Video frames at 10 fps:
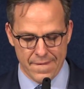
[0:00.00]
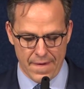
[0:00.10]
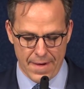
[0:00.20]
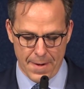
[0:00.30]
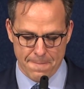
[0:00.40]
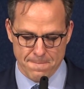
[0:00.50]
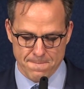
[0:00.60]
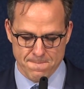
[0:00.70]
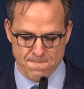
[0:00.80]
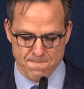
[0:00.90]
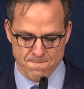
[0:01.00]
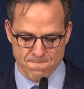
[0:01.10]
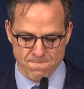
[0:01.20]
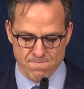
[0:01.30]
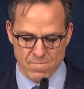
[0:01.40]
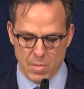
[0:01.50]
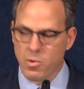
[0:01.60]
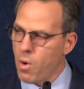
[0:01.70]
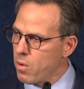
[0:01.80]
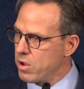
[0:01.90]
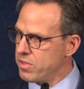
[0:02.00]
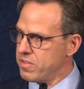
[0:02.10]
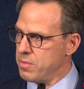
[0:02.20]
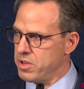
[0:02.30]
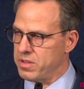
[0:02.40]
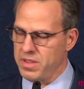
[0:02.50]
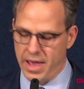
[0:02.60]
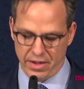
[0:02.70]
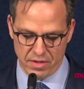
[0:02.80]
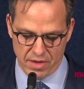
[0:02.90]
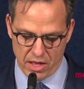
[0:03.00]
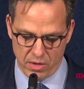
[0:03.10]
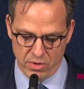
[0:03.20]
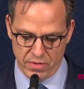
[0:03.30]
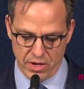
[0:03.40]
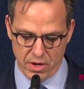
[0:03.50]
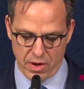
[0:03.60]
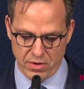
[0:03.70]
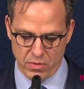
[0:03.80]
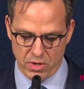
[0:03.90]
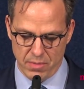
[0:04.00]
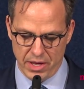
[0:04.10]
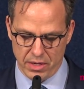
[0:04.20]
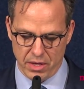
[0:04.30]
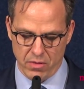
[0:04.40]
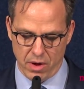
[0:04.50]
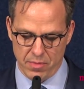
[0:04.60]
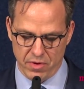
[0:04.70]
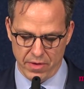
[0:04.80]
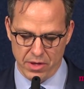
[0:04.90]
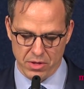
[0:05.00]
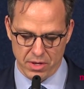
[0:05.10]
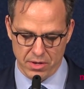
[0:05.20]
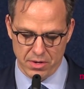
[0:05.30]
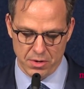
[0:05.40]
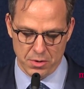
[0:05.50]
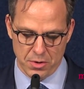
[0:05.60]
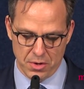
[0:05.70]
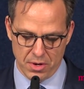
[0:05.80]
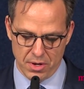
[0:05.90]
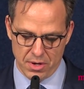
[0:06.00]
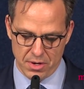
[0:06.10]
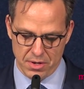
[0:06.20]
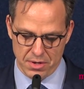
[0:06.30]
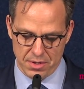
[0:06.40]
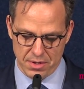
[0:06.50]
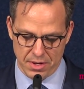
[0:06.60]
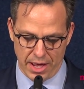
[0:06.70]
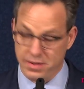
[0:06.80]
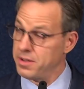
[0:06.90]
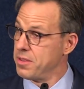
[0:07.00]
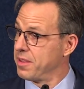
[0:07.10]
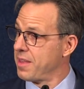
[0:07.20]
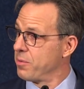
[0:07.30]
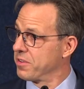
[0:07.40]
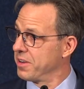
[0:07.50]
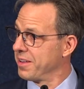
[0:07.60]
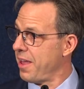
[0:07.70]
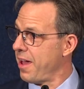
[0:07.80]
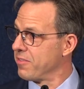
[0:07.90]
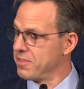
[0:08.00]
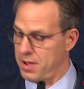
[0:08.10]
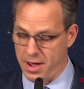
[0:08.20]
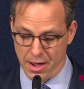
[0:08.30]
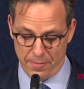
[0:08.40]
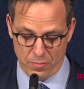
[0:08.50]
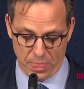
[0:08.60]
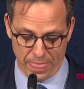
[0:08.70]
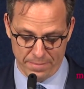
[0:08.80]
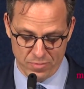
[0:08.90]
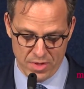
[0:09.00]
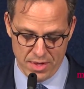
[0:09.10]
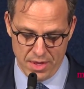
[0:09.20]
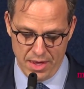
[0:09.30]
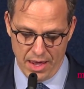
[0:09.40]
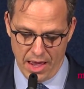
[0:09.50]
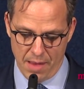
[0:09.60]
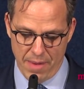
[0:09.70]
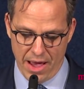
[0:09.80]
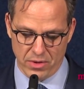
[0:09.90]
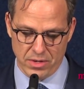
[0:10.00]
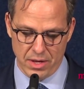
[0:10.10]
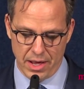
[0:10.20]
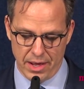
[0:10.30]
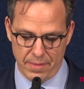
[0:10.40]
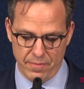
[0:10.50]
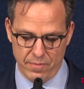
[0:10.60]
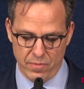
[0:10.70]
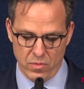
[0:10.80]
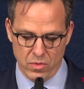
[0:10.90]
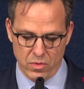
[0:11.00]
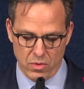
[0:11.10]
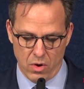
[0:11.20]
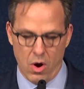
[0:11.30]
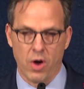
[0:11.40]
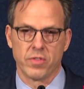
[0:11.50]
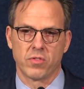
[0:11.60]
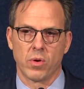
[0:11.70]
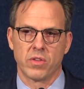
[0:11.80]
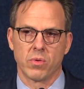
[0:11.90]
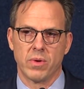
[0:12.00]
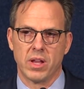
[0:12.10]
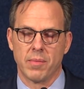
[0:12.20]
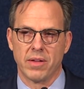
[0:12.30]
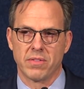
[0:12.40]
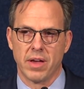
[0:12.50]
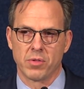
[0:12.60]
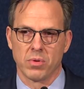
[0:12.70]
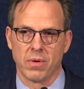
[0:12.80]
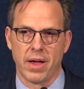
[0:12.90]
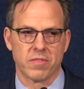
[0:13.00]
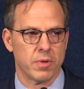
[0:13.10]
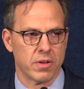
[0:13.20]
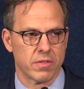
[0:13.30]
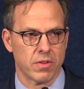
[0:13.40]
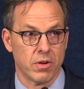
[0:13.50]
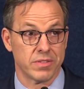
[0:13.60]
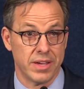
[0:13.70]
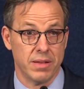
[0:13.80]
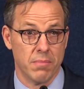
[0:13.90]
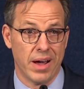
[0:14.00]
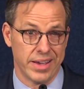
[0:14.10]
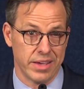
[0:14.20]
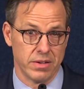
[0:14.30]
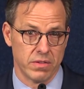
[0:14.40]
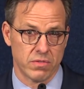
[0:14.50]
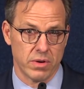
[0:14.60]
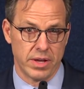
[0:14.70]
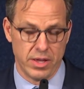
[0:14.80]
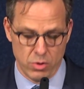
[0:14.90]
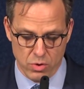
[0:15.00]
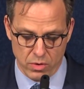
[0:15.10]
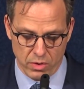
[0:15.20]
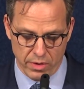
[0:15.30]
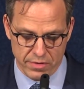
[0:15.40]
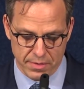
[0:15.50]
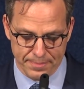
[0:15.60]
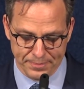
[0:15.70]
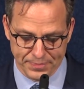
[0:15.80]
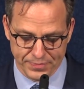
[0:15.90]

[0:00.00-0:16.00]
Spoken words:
But while we're on the subject of the Access Hollywood video, I do want to make another observation. I didn't think that was going to get laughs. About all the stories we're reading about sexual harassment and assault in my industry, in journalism.